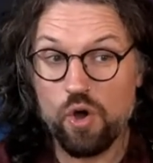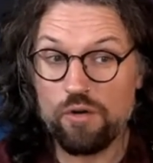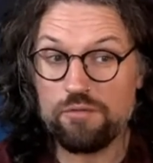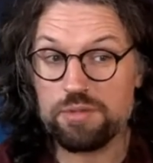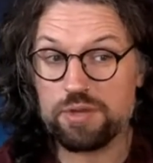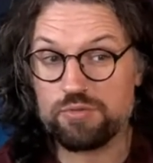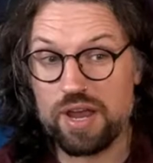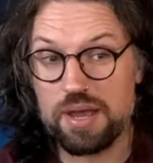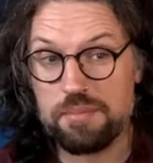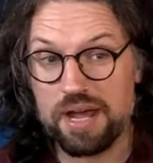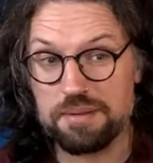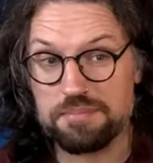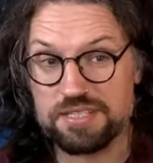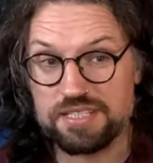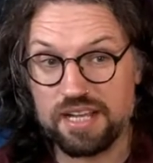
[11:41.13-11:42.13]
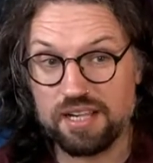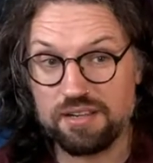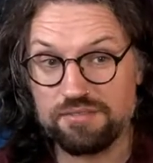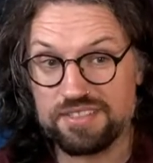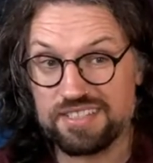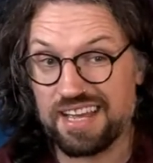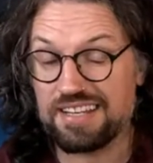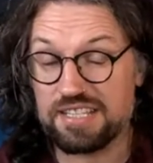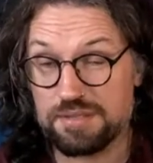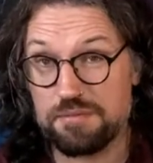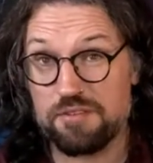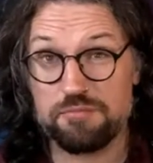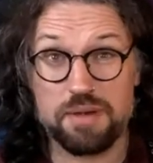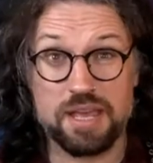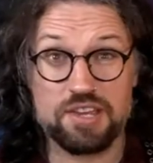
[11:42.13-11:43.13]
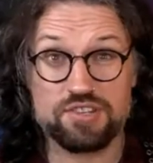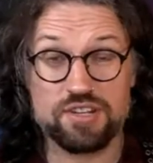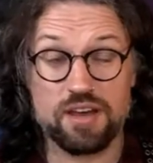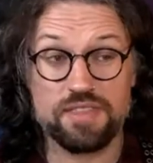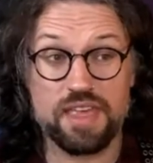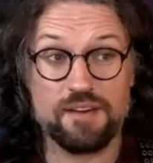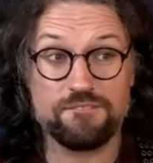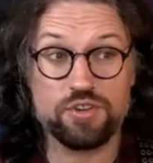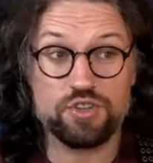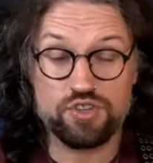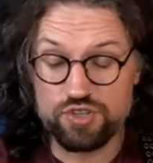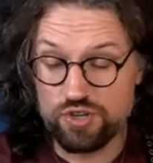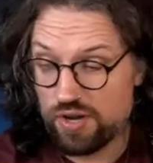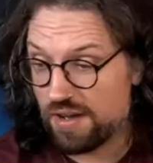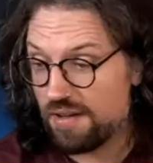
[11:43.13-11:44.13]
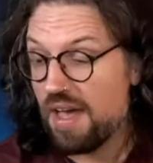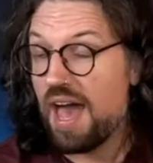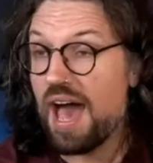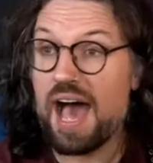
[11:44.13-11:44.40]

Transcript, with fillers: or from the great man himself, sadly some information out there for sure.